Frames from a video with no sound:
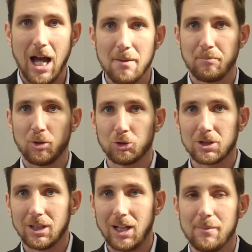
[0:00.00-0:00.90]
I'm
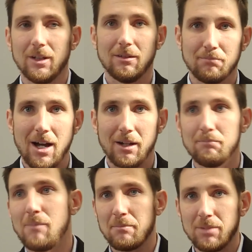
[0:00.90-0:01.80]
producing. I mean,
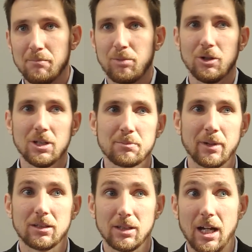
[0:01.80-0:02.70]
my employees,
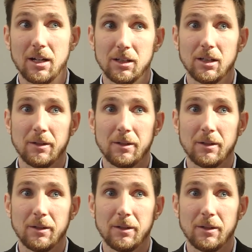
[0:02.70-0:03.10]
but yeah.